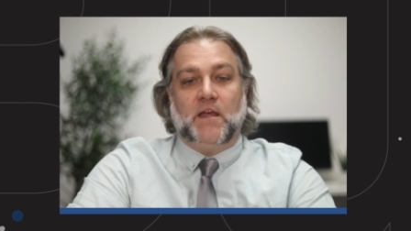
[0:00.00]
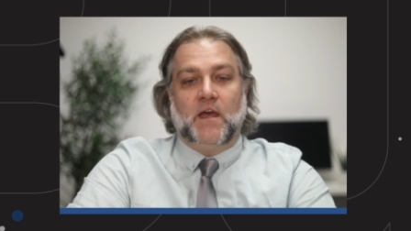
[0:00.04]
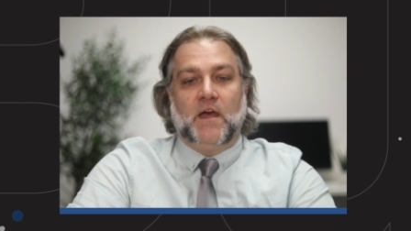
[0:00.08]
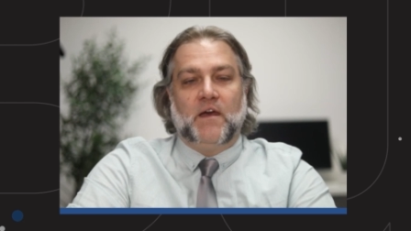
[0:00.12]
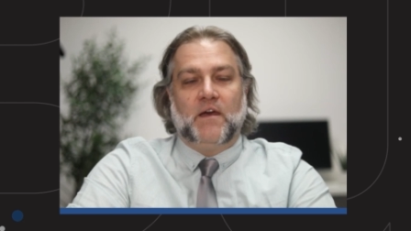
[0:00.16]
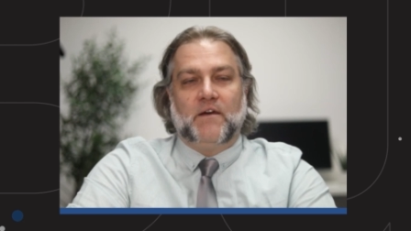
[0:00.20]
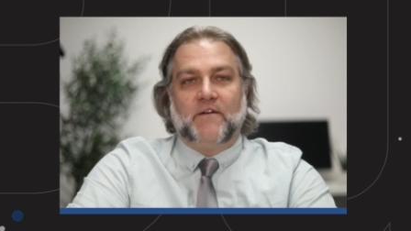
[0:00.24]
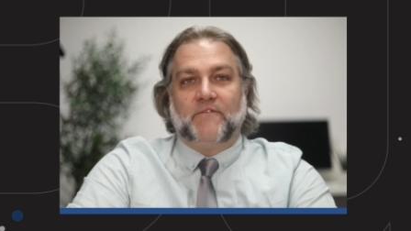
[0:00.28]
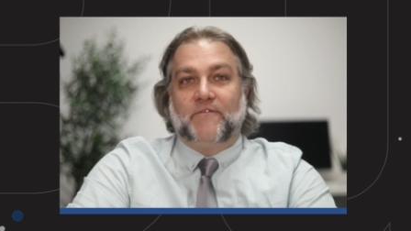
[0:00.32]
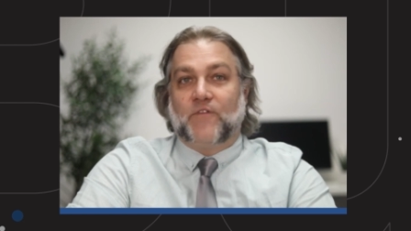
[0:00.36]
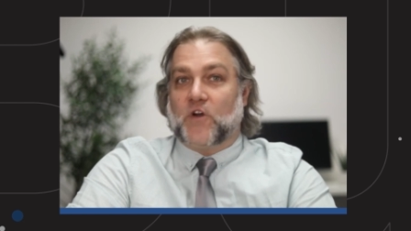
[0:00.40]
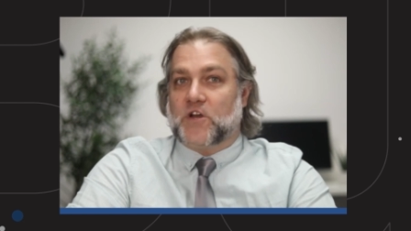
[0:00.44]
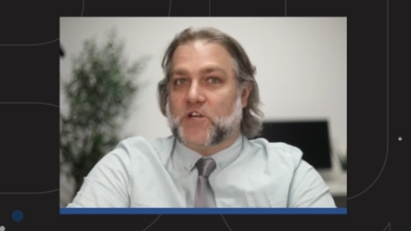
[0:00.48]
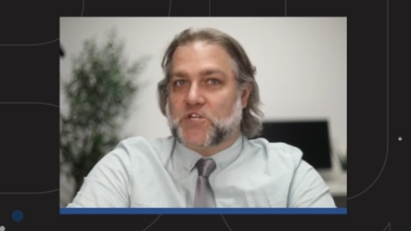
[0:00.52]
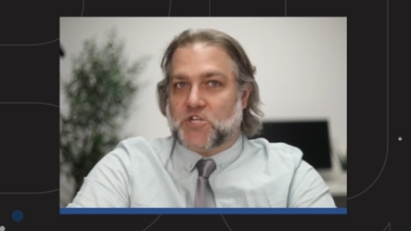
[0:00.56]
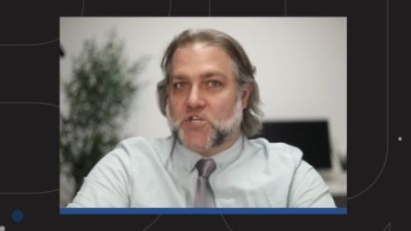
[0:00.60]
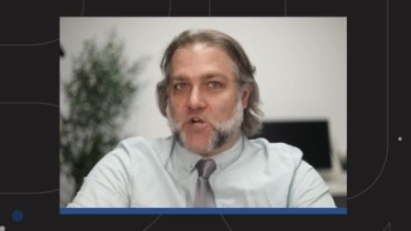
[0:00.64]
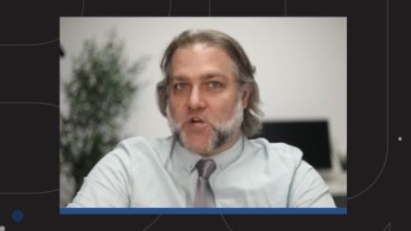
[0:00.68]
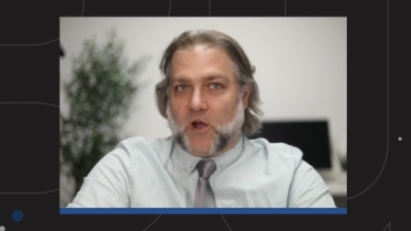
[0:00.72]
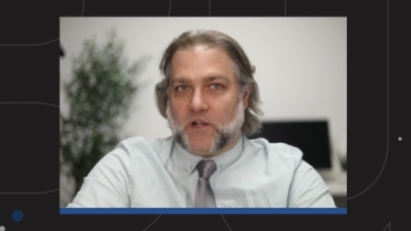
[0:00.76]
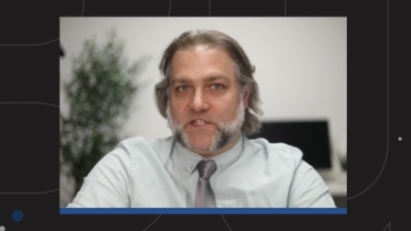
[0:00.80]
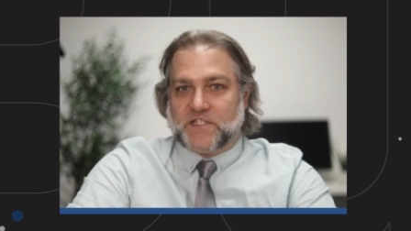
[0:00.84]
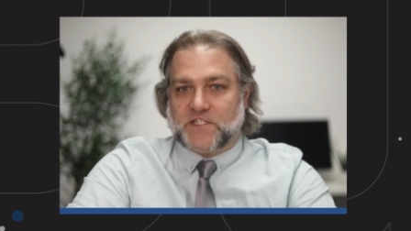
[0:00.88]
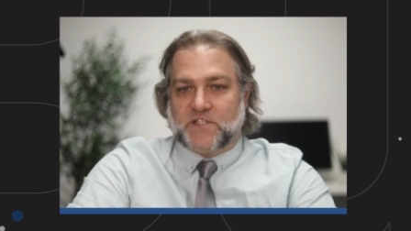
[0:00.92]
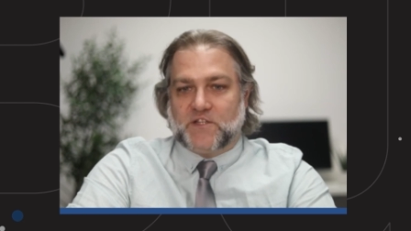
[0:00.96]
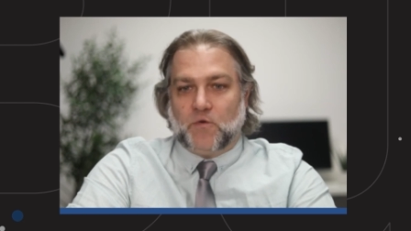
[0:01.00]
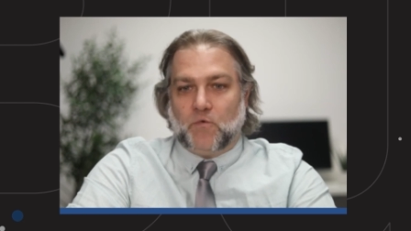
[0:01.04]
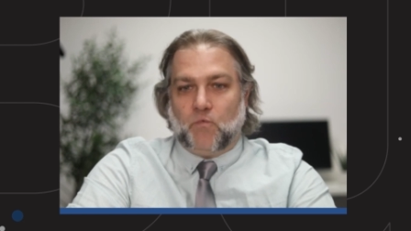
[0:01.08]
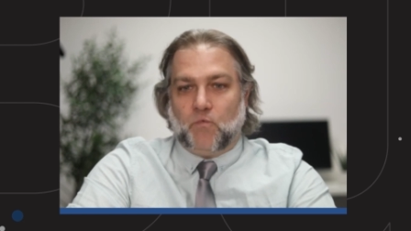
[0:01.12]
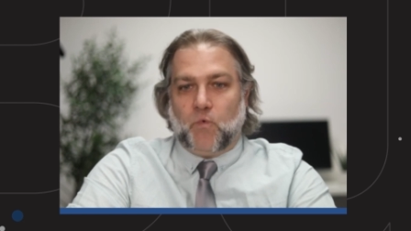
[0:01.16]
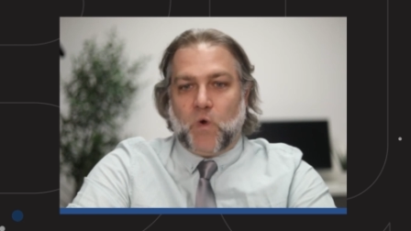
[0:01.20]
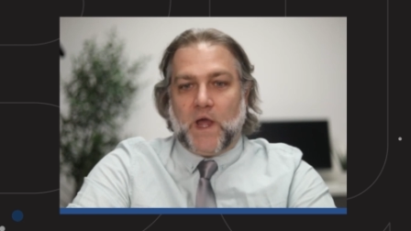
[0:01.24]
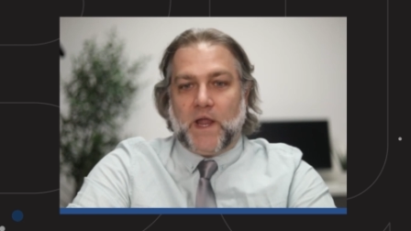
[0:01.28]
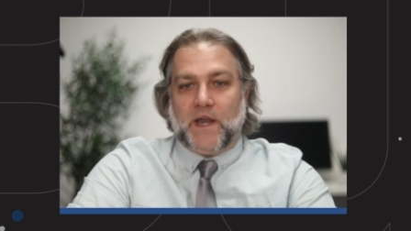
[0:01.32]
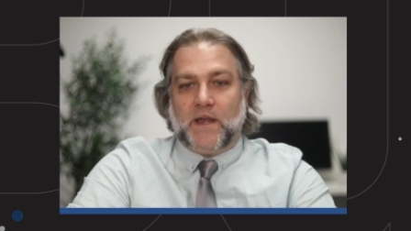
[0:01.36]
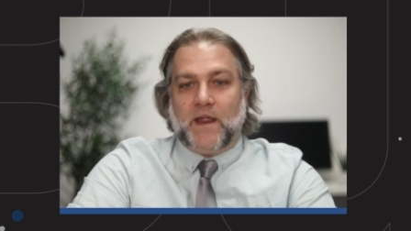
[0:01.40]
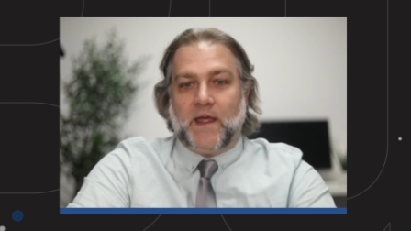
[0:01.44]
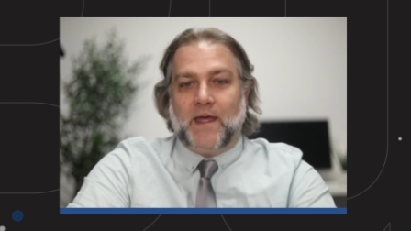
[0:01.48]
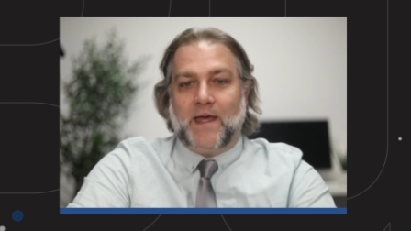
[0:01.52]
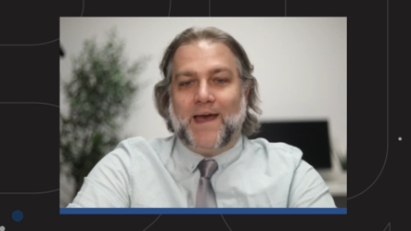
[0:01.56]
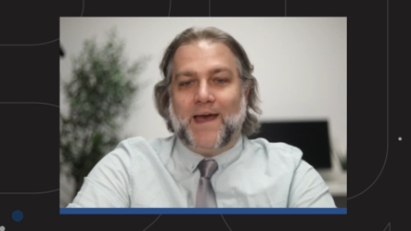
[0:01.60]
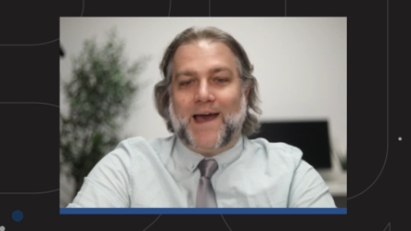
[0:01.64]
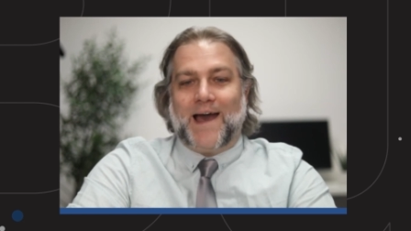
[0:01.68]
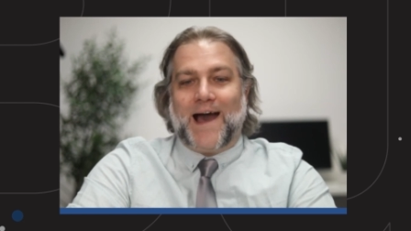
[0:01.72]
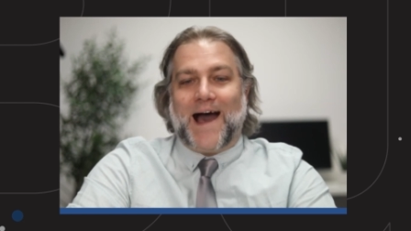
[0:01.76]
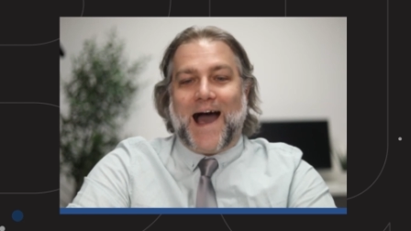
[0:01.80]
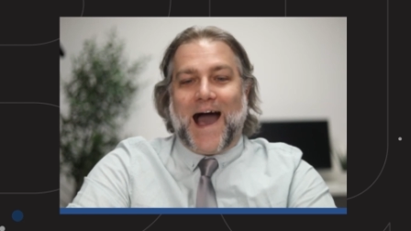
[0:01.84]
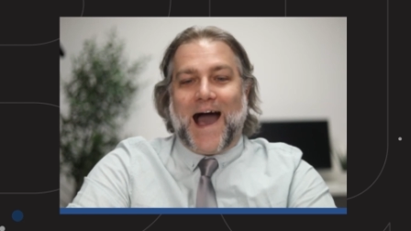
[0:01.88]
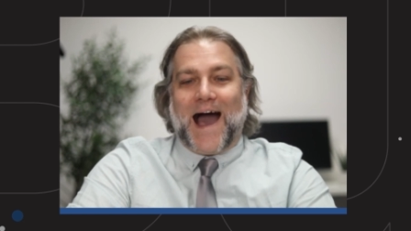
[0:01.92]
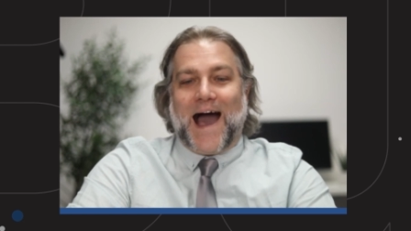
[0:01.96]
for a chance to win
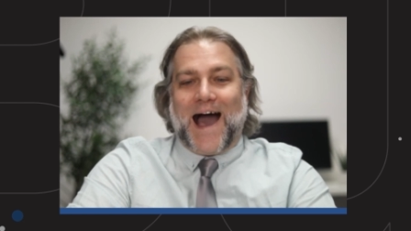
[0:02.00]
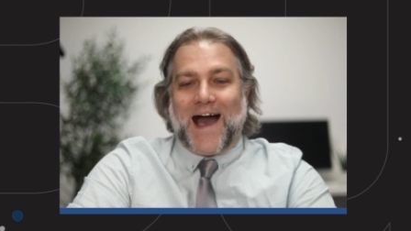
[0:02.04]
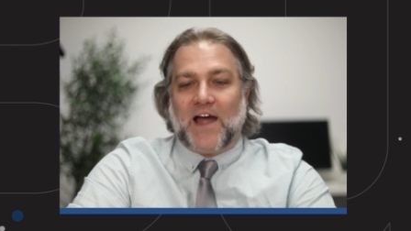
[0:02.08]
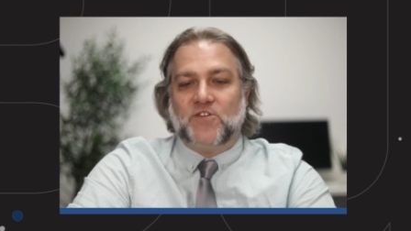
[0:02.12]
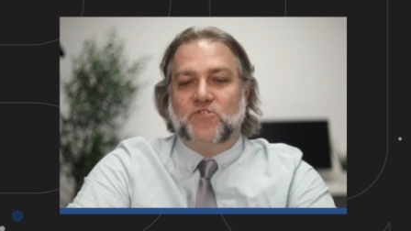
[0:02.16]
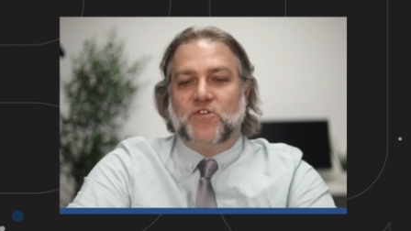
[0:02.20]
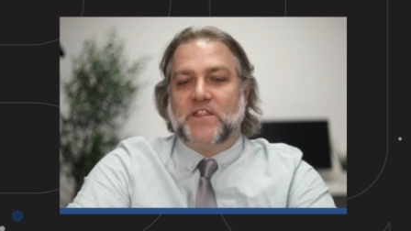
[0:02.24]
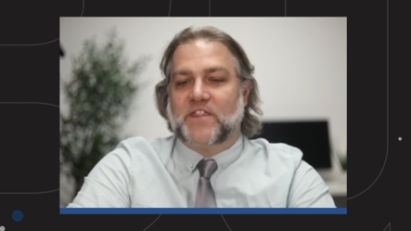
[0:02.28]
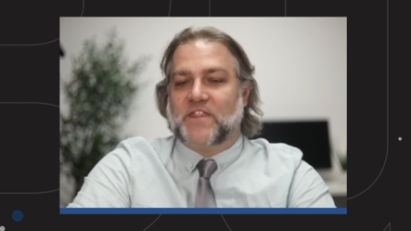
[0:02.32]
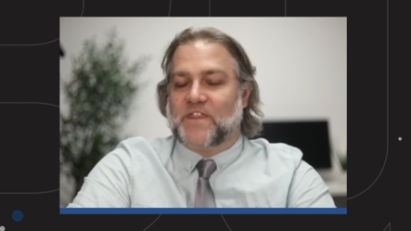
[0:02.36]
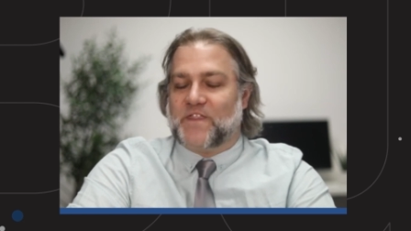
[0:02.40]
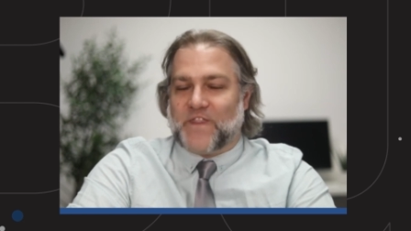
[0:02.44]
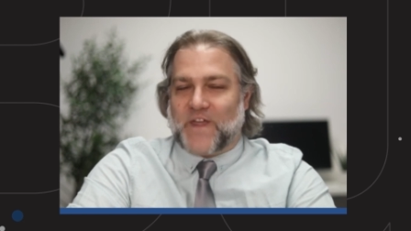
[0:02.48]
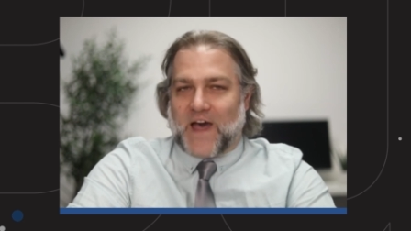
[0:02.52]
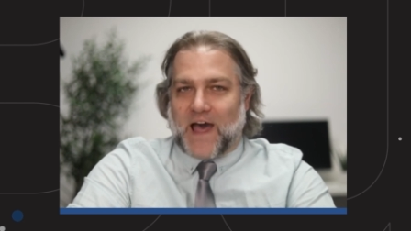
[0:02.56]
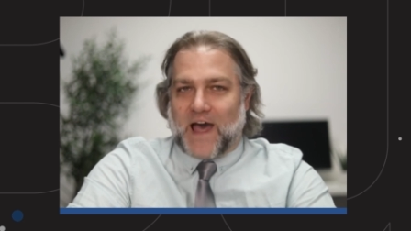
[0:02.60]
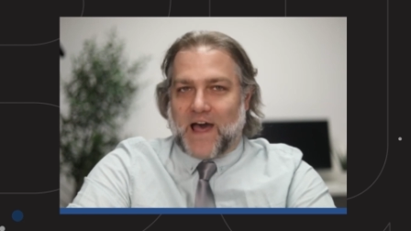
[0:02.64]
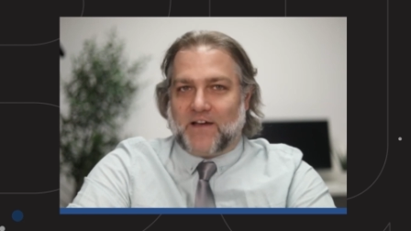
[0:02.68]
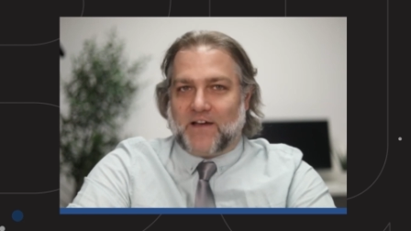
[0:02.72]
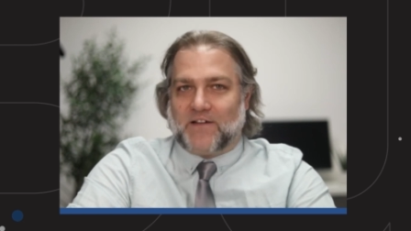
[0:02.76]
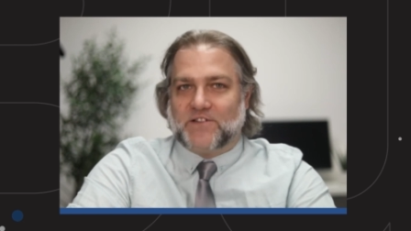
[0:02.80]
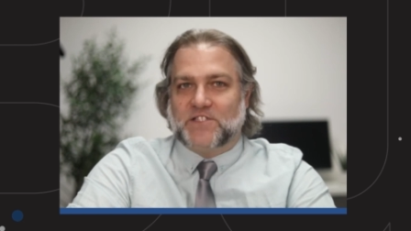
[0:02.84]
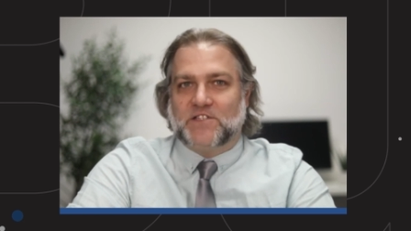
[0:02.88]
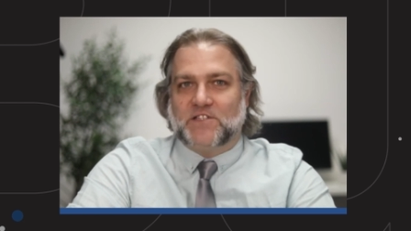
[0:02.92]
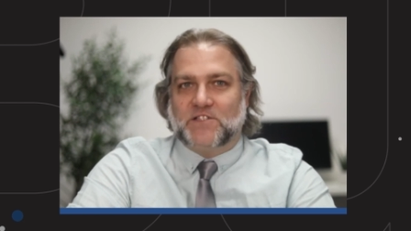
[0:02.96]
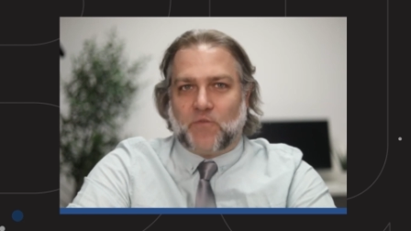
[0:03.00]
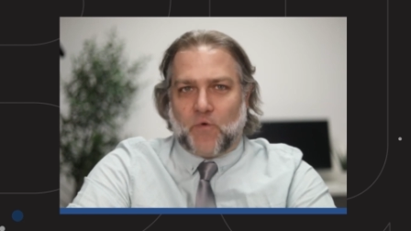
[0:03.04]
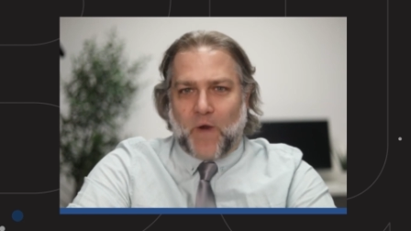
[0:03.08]
100,000